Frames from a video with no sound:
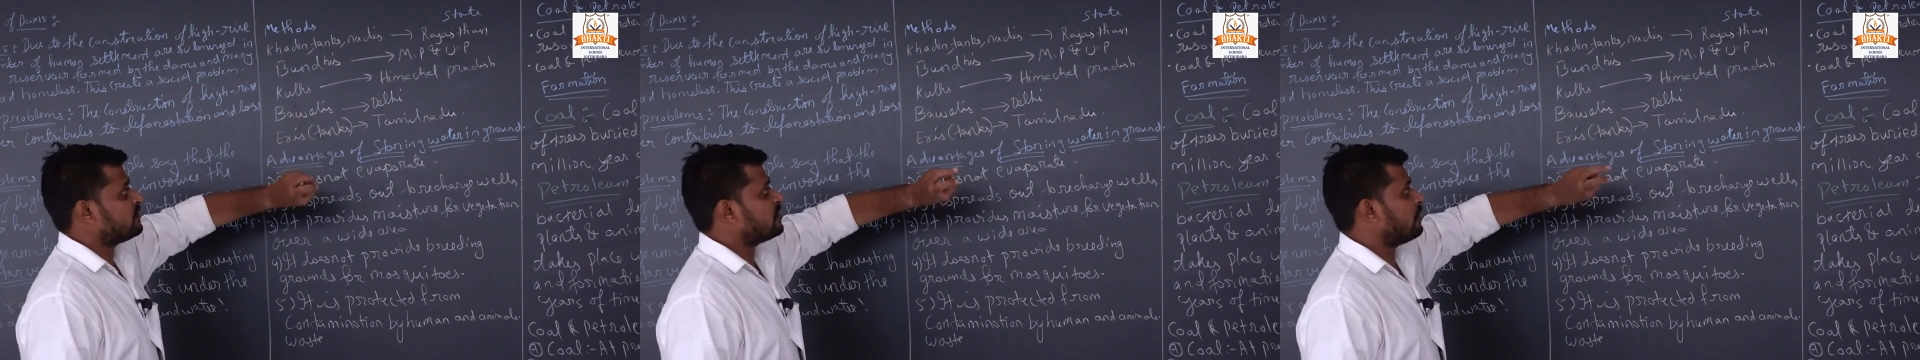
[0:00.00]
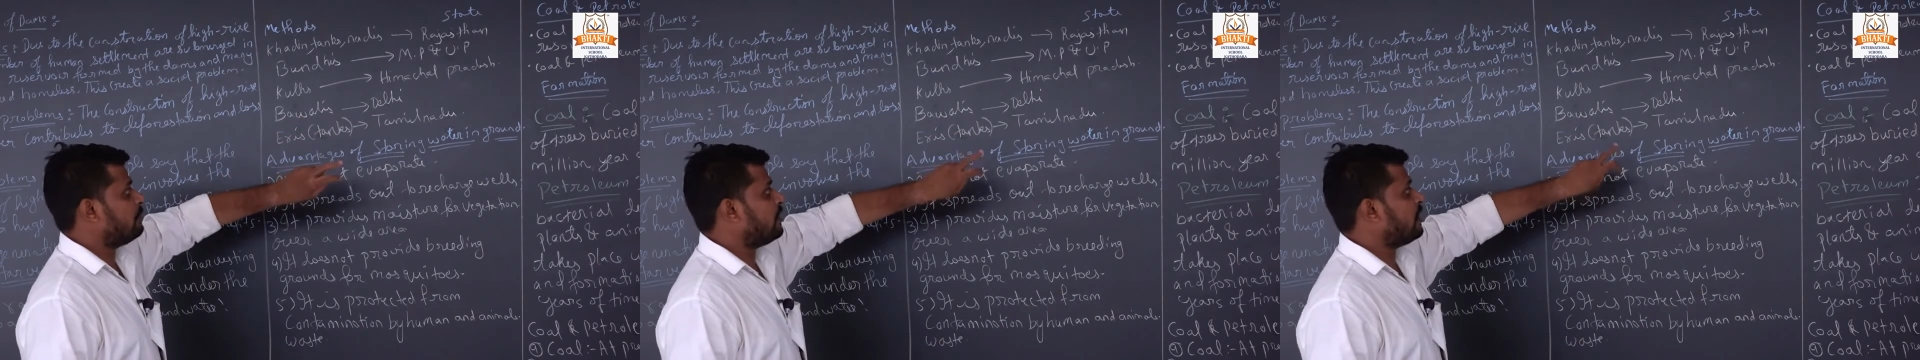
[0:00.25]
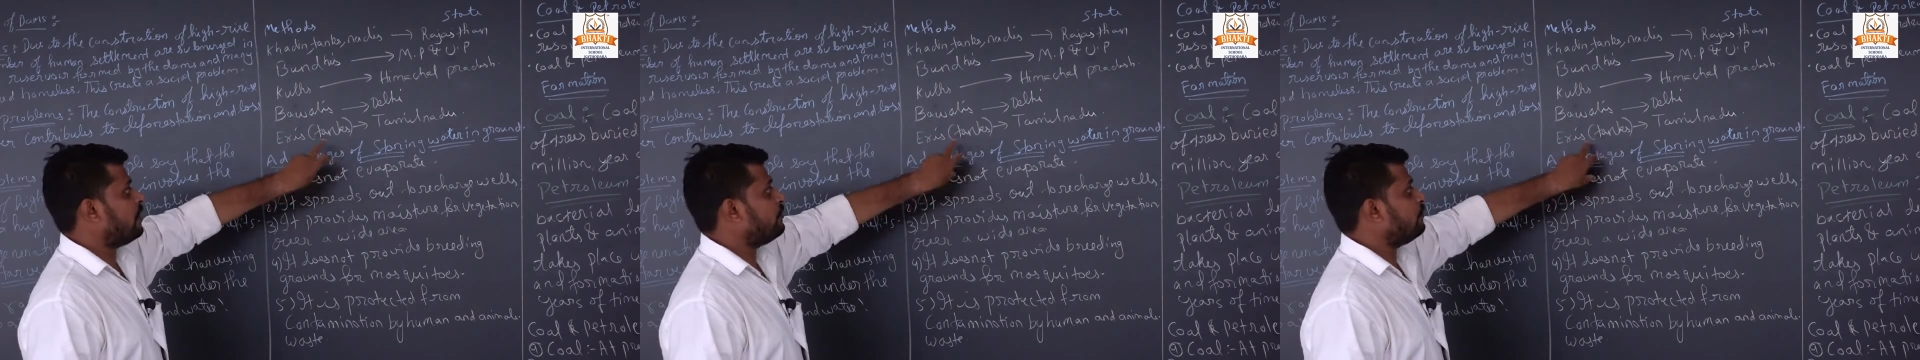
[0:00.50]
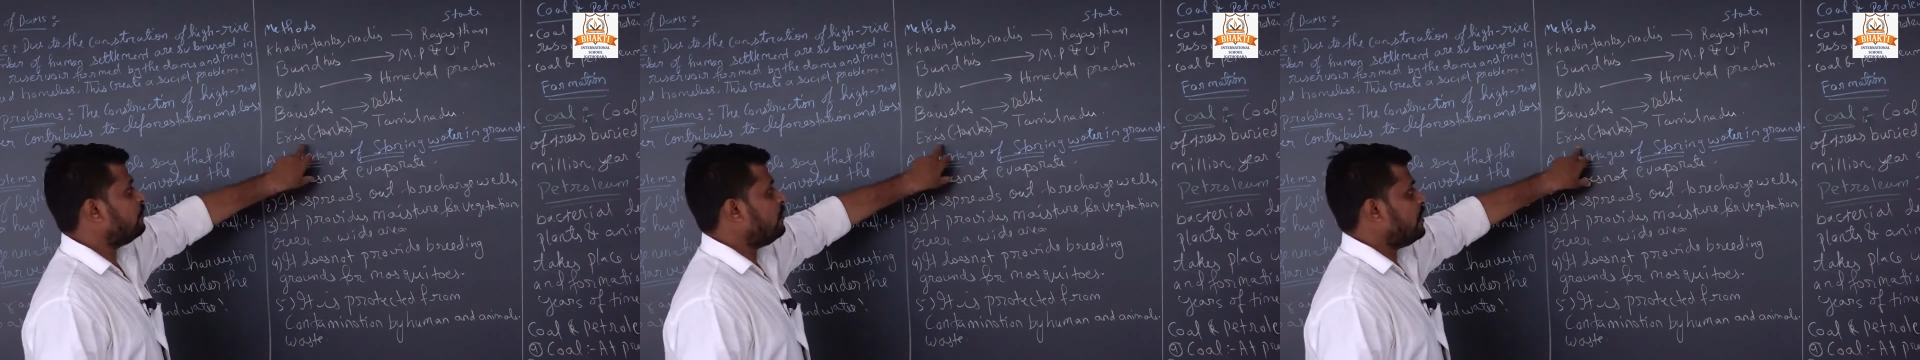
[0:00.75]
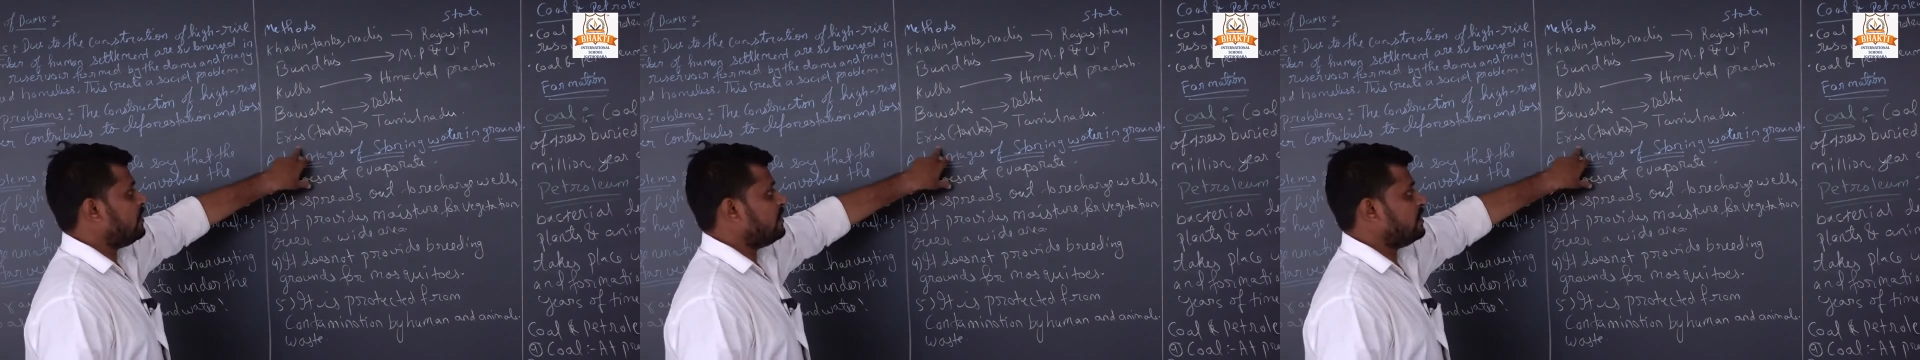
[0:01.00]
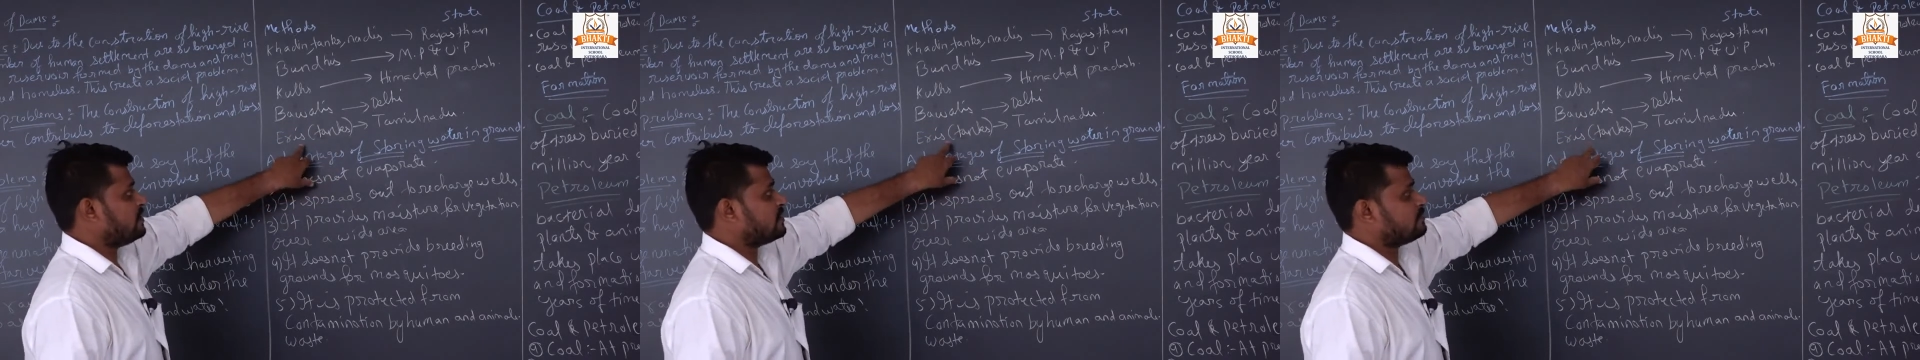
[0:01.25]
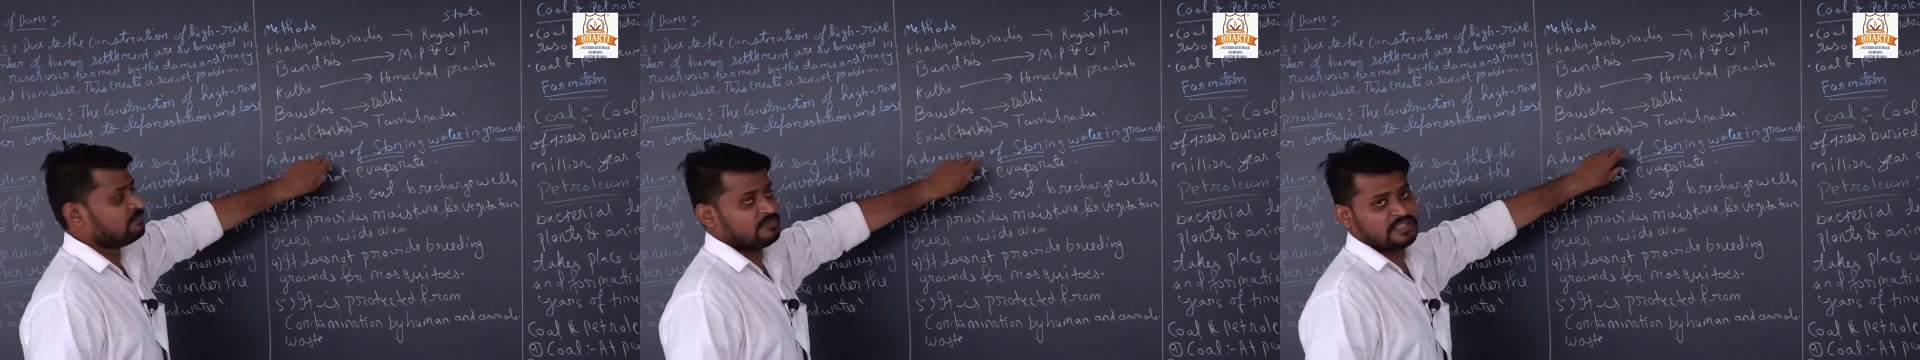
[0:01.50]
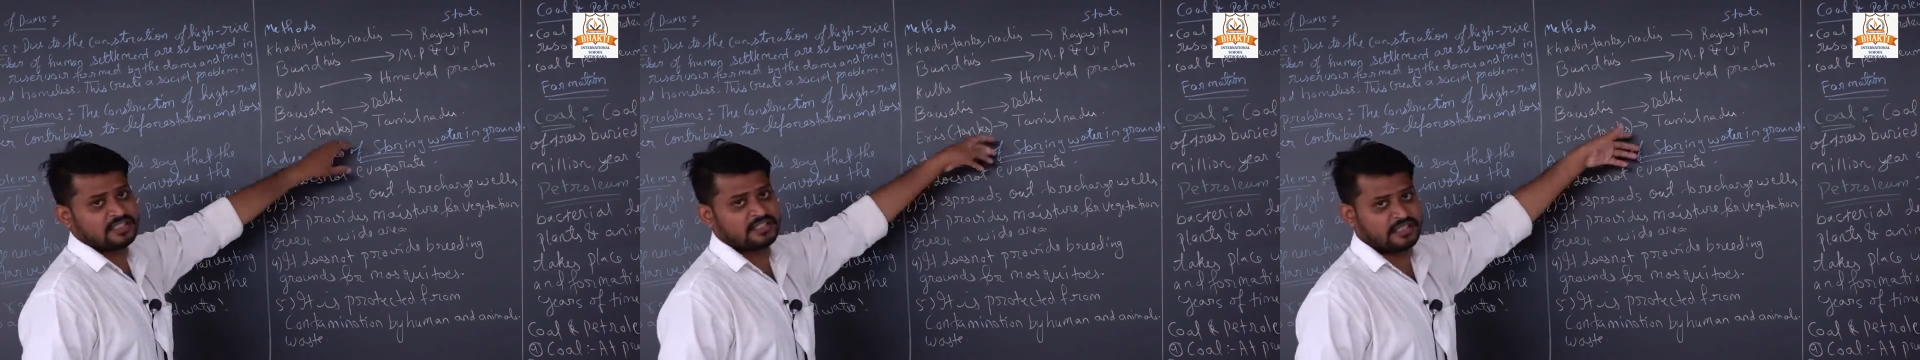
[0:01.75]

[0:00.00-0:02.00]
Tamil Nadu iris, means